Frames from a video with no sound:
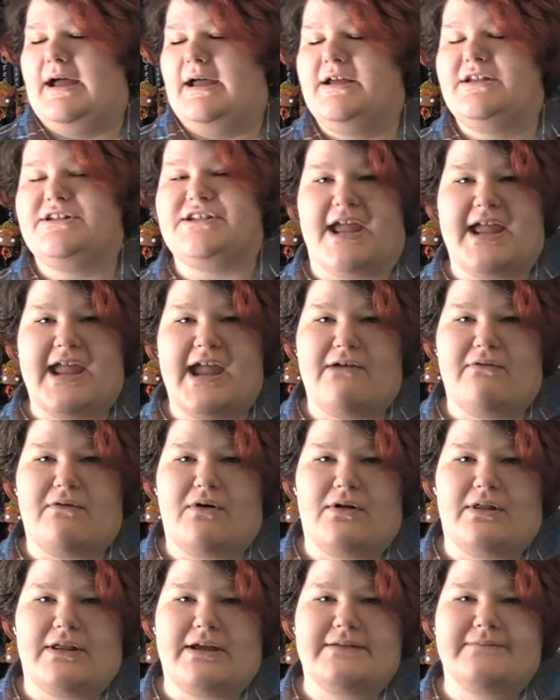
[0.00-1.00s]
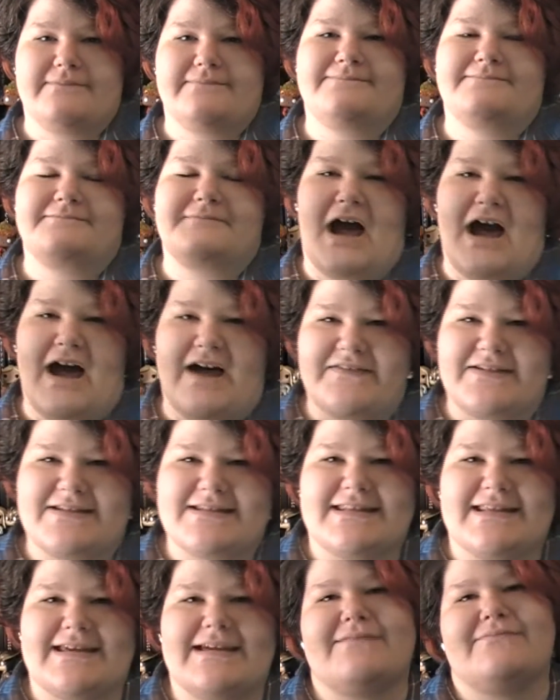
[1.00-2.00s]
J.K. Rowling,
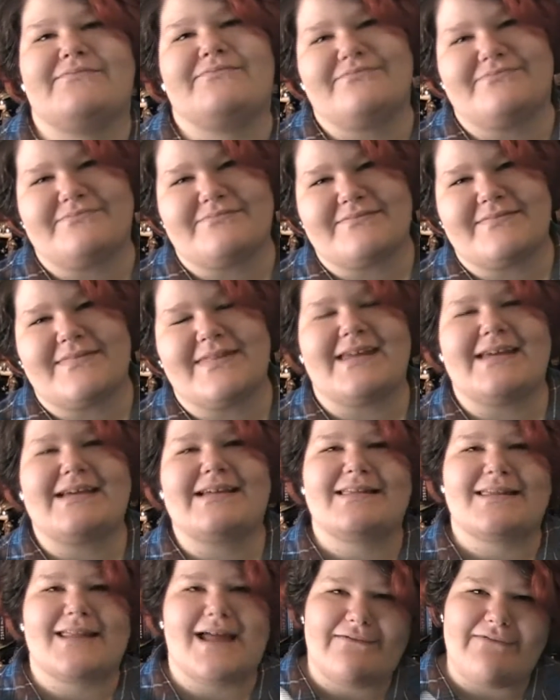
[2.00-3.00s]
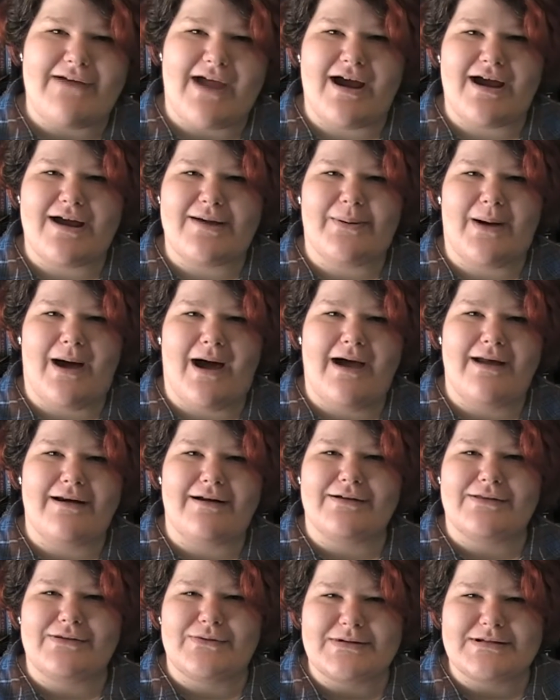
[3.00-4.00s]
obviously. Love Harry
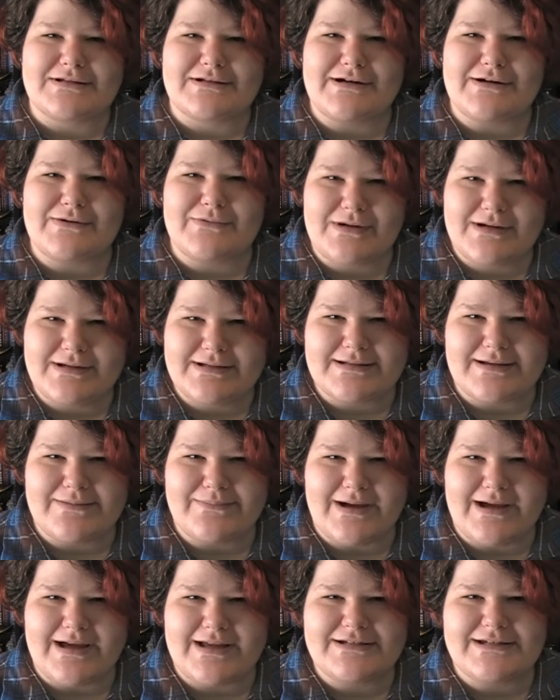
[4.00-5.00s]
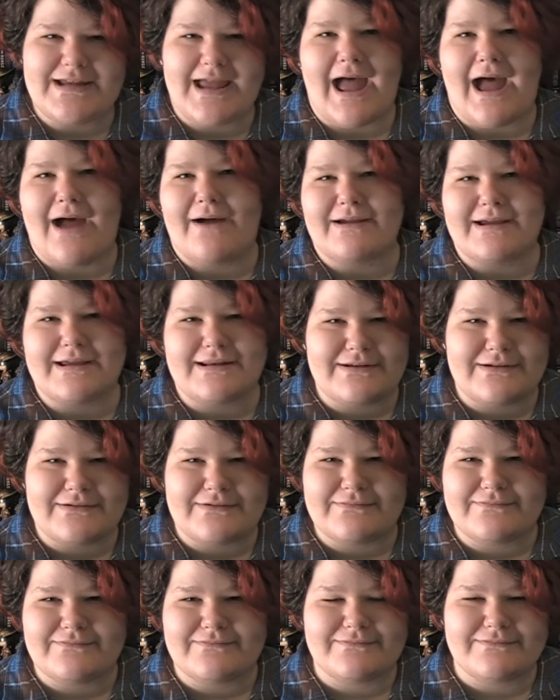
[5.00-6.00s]
Potter and the Wizarding World so much. How can
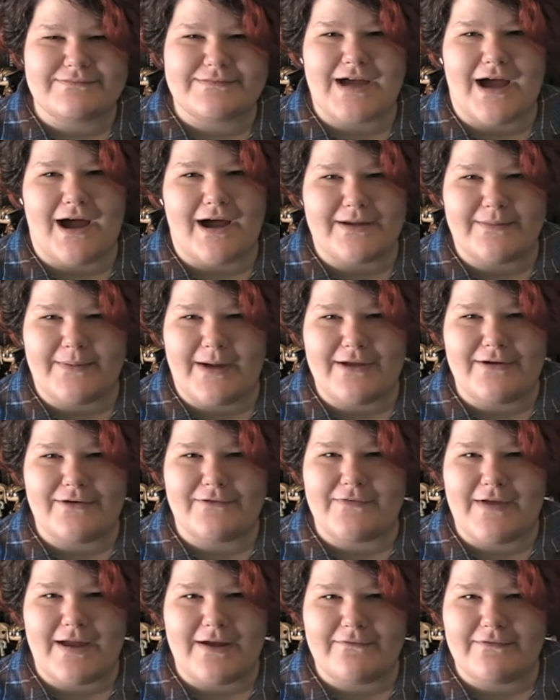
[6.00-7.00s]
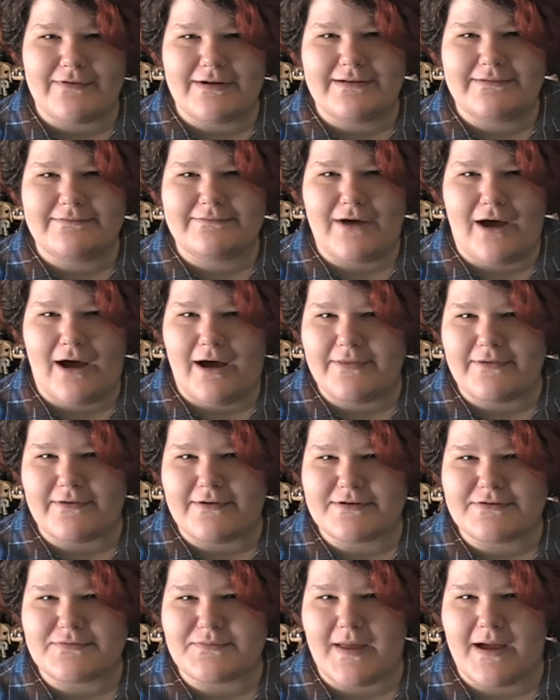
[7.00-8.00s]
you talk about your favorite
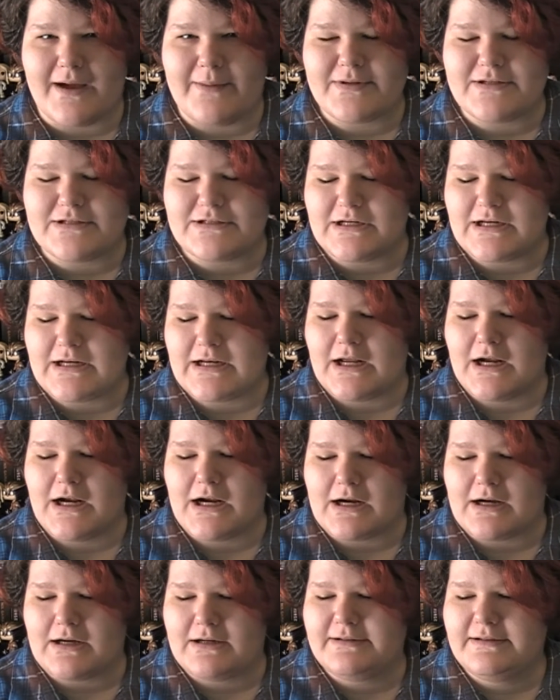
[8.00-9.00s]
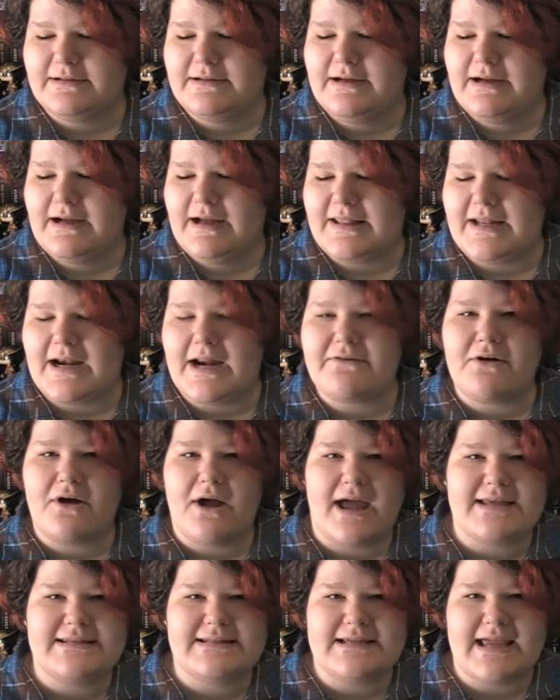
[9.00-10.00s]
authors without mentioning her? Then I wrote
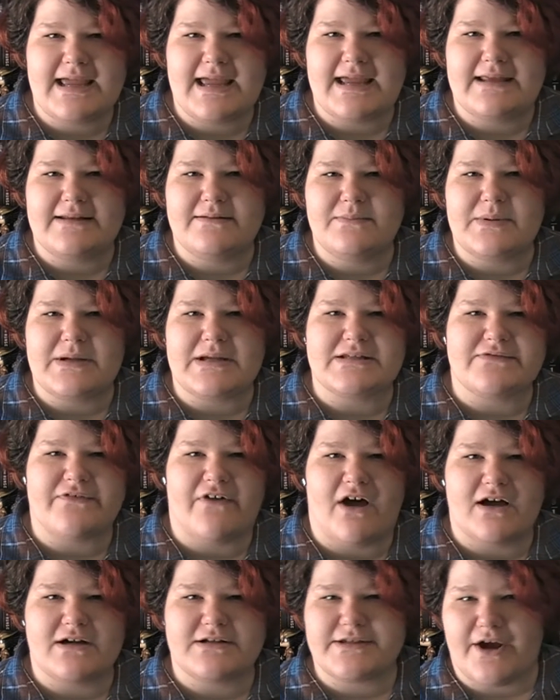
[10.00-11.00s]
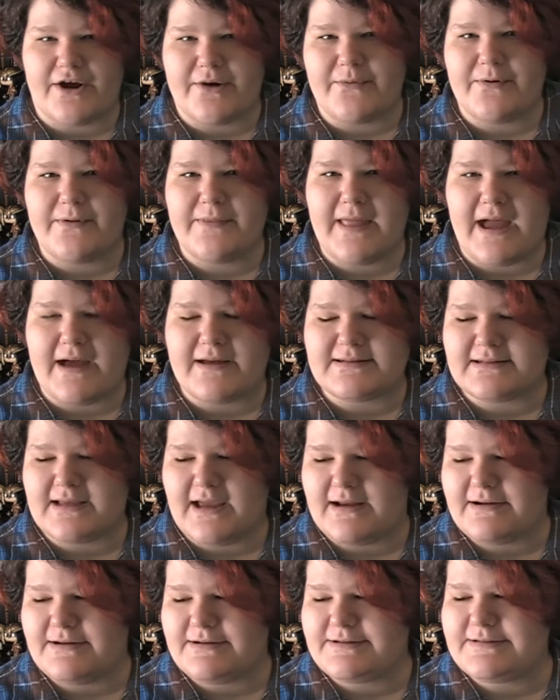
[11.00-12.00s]
S.E. Hinton because of Hawks Harbor and The
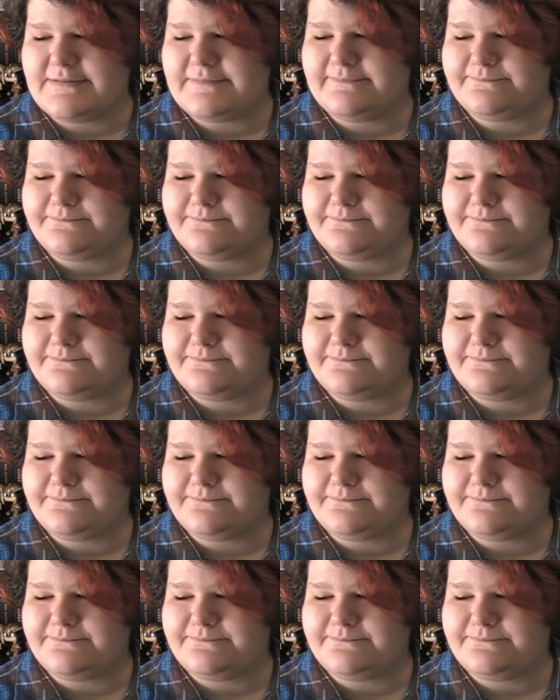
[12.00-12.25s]
Outsiders.